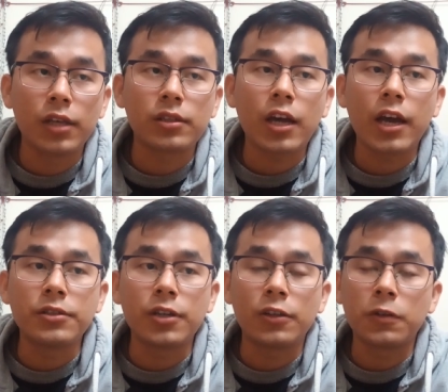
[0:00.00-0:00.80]
has a
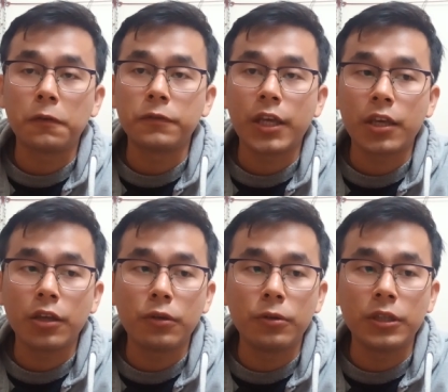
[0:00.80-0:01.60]
higher chance of
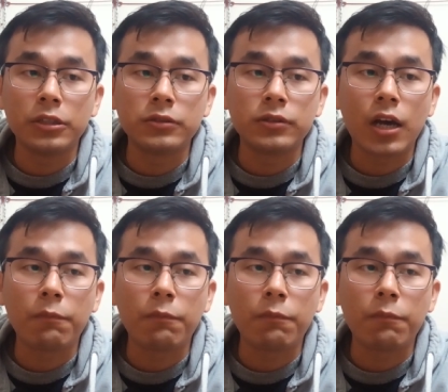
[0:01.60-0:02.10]
taking you in.